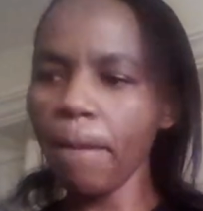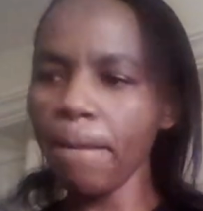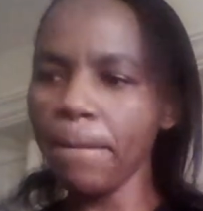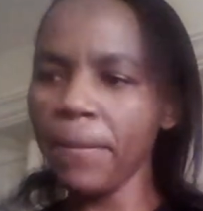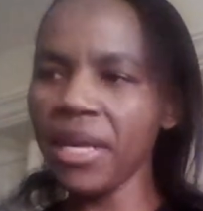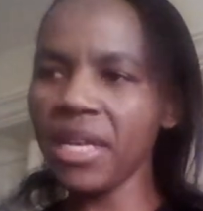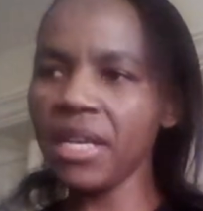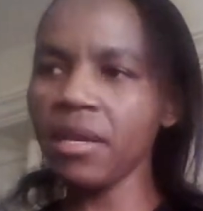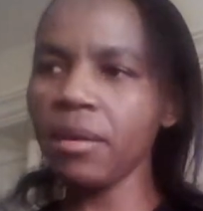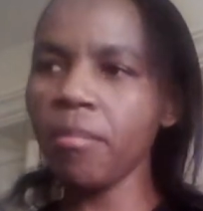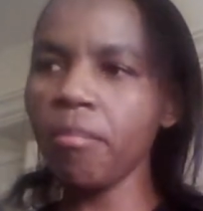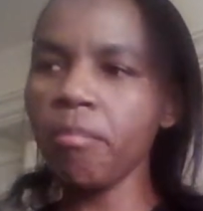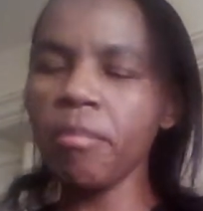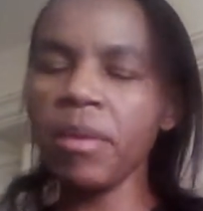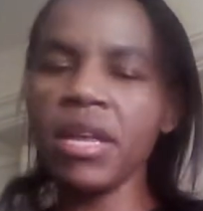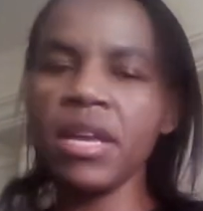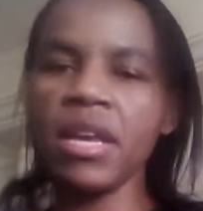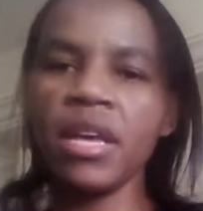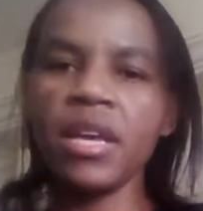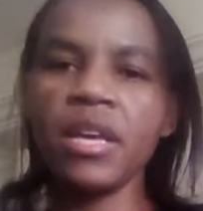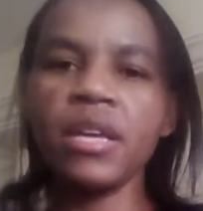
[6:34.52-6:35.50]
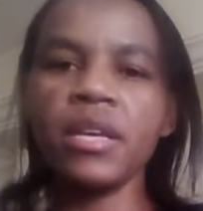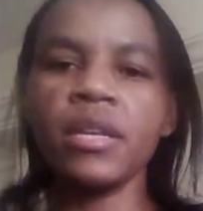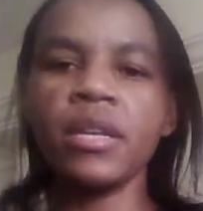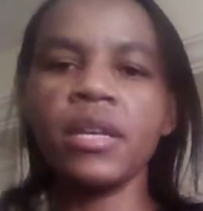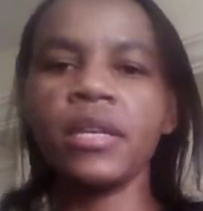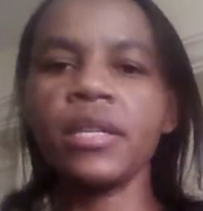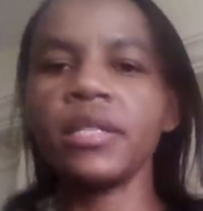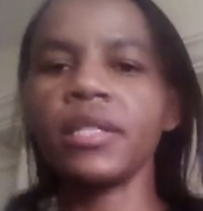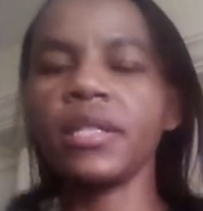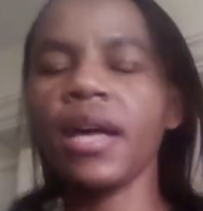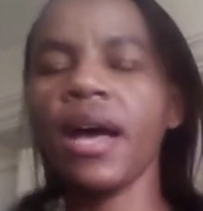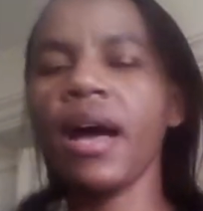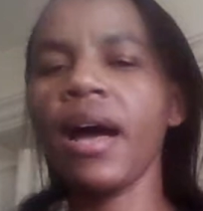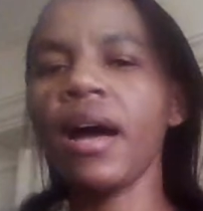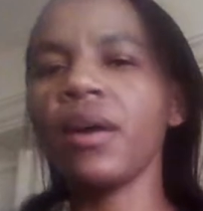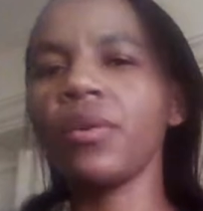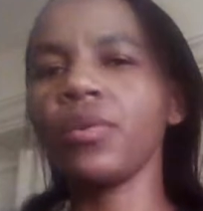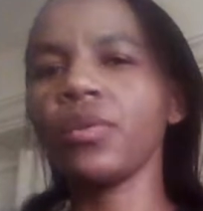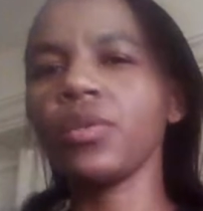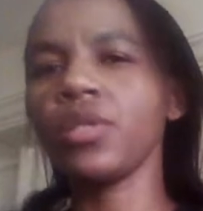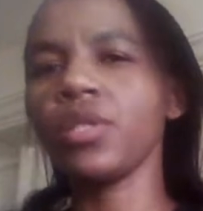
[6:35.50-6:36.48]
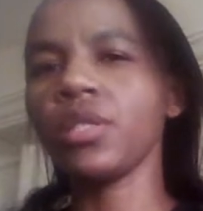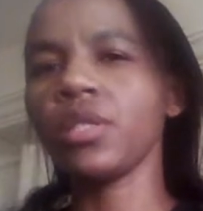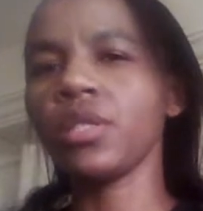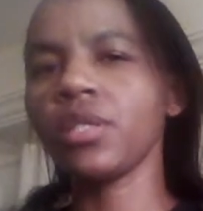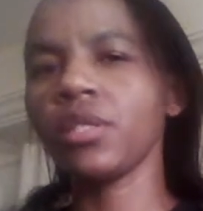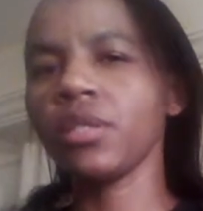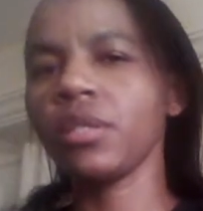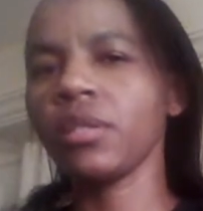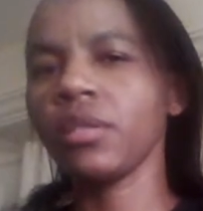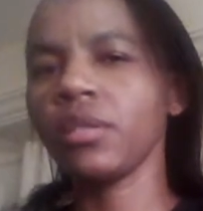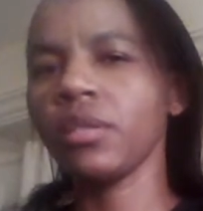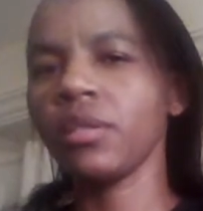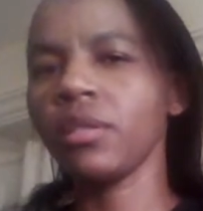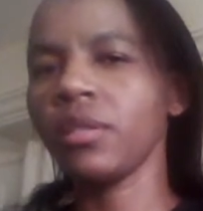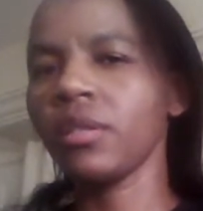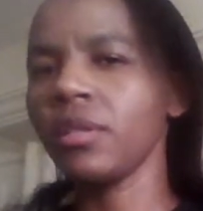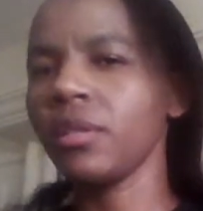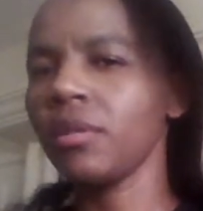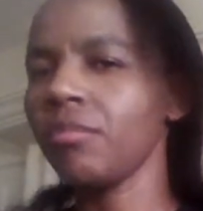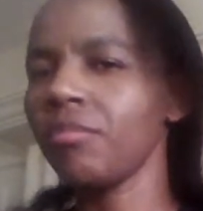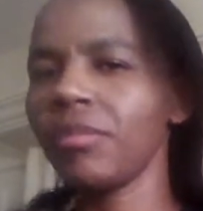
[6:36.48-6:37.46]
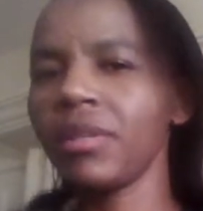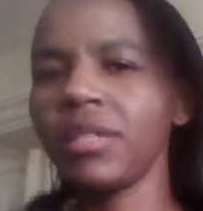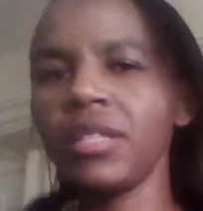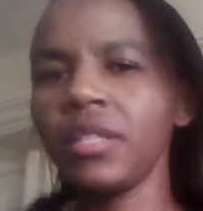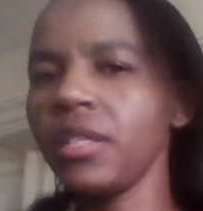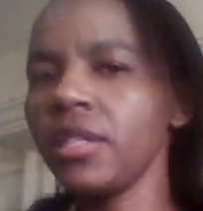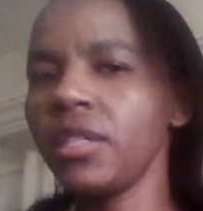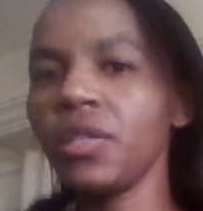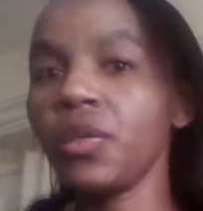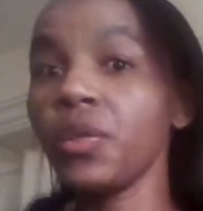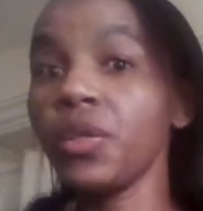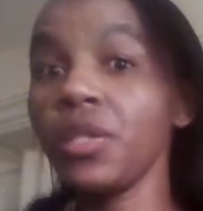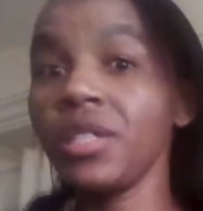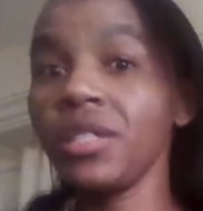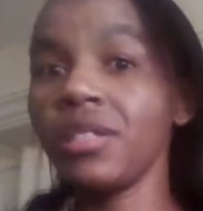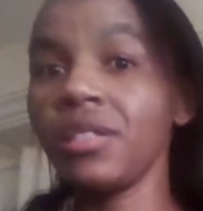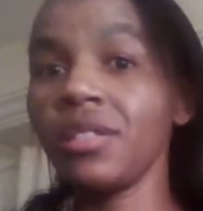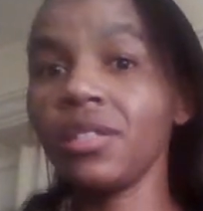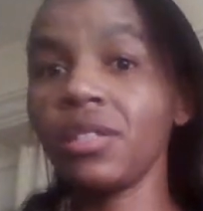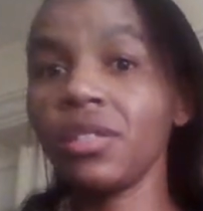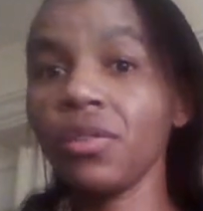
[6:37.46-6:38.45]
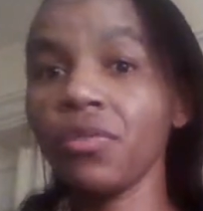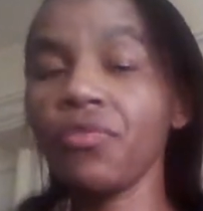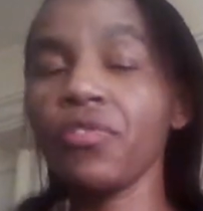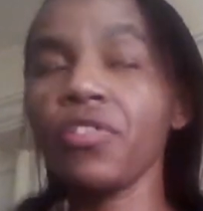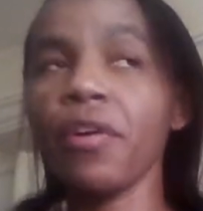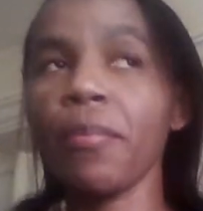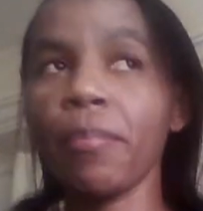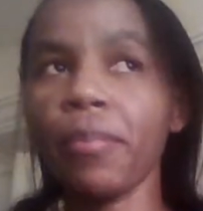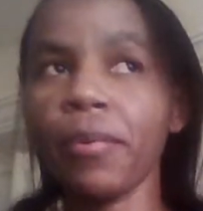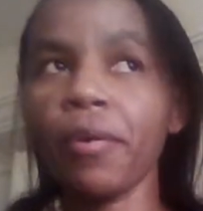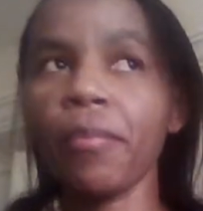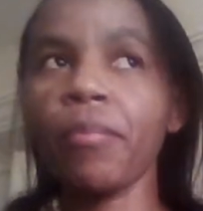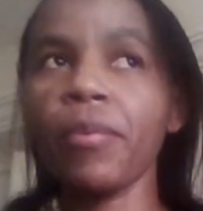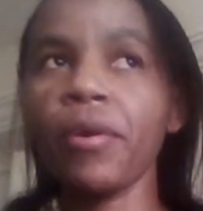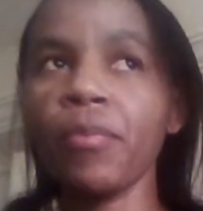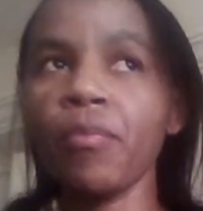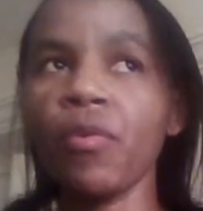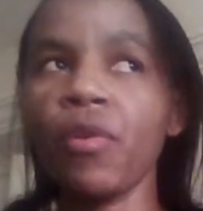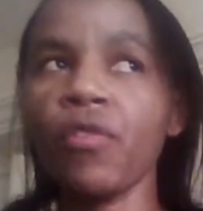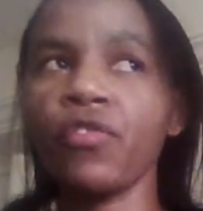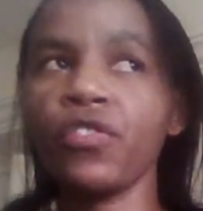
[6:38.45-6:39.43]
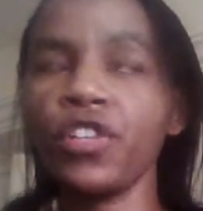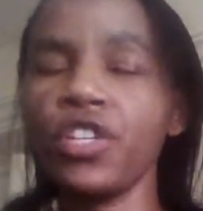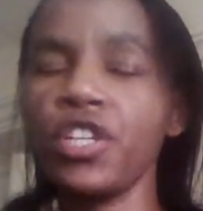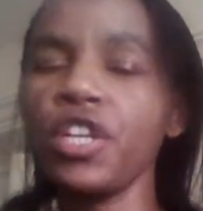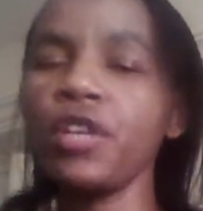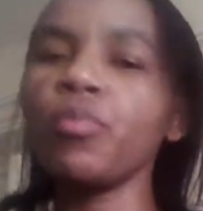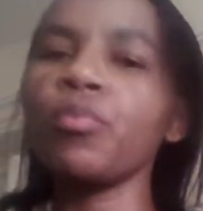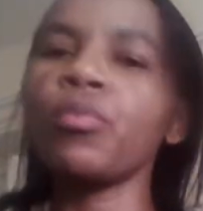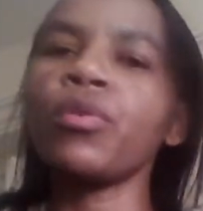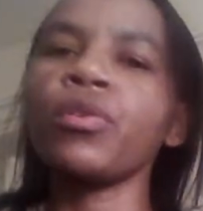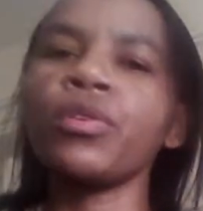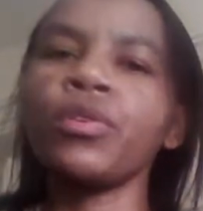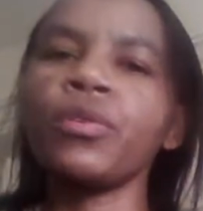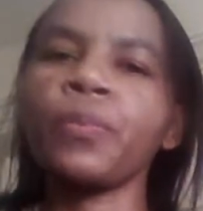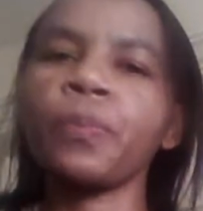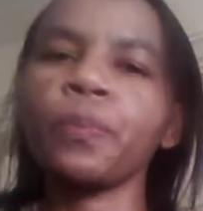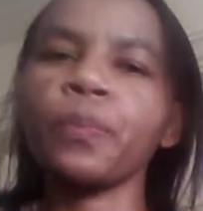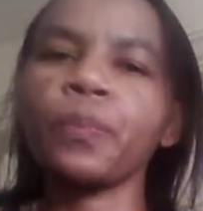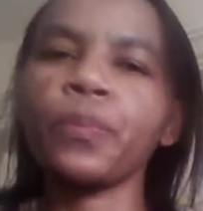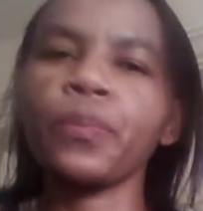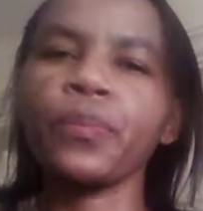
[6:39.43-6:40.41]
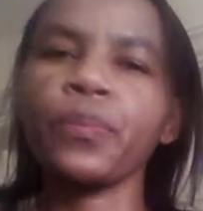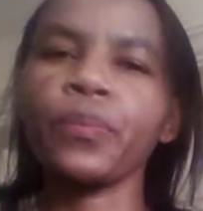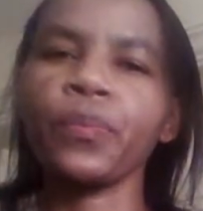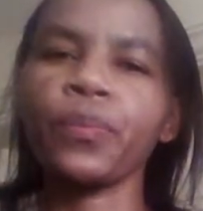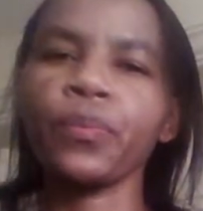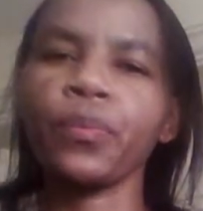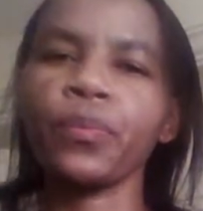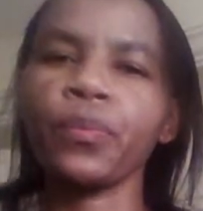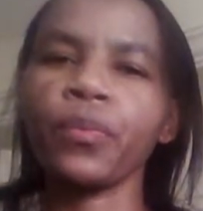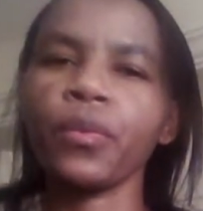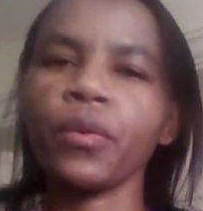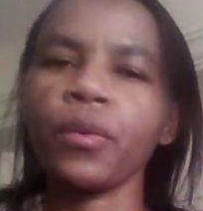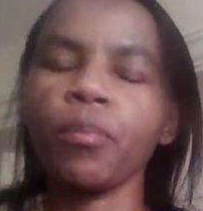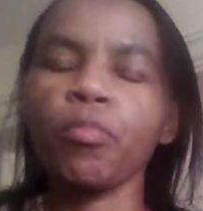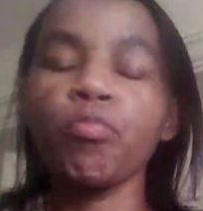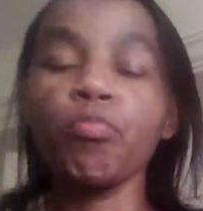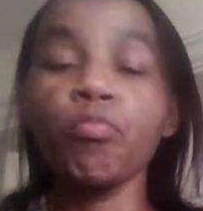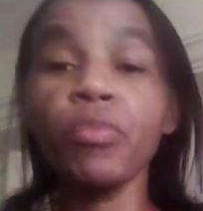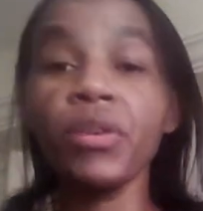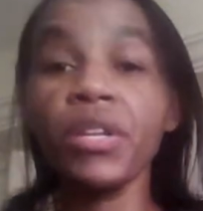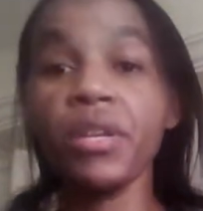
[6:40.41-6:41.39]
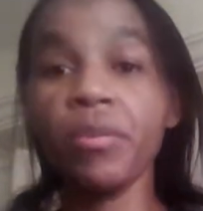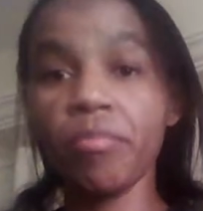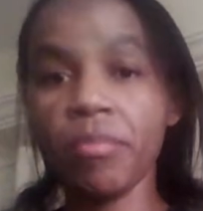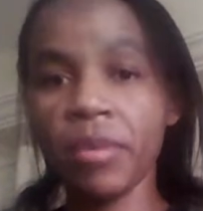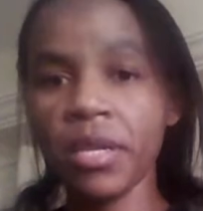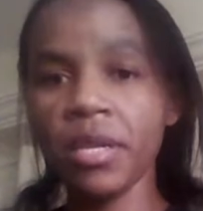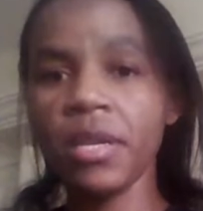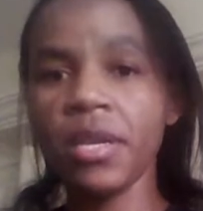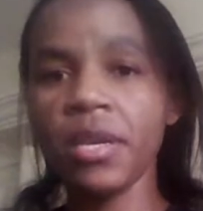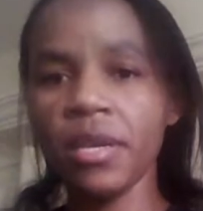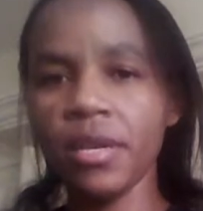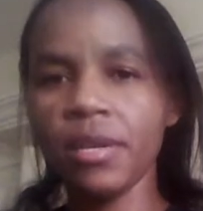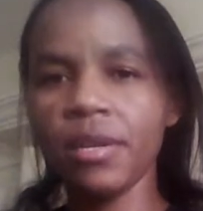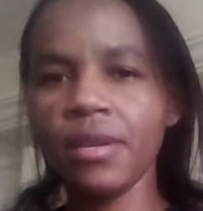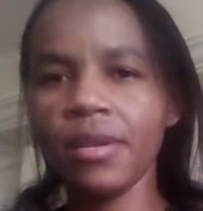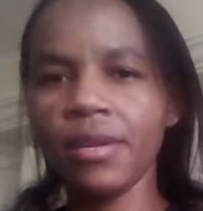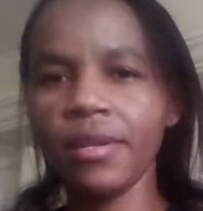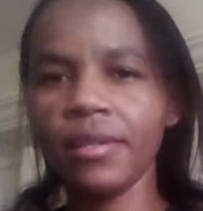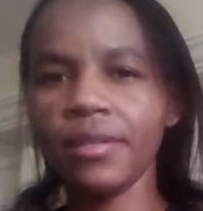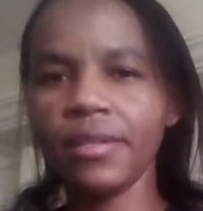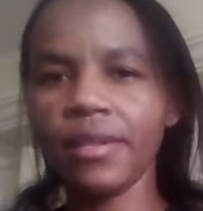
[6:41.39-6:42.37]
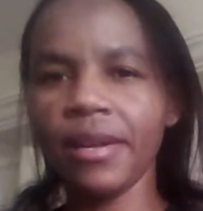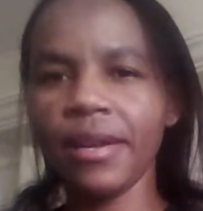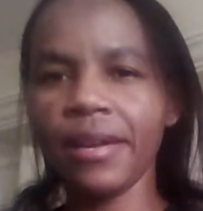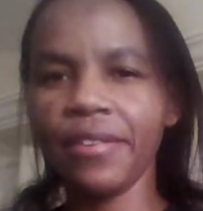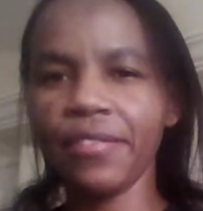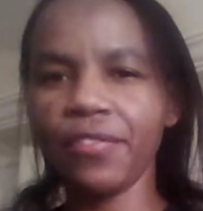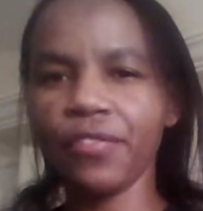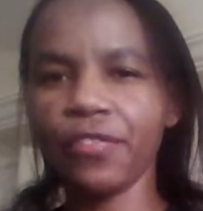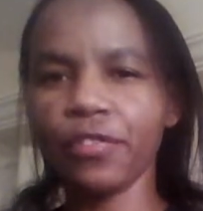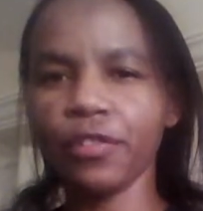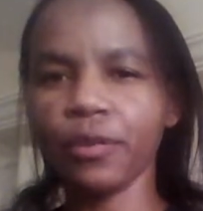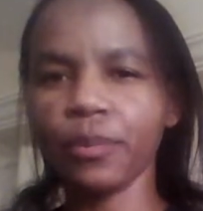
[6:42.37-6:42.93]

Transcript: being many in his house, but he couldn't solve the problem of demon being many in his life.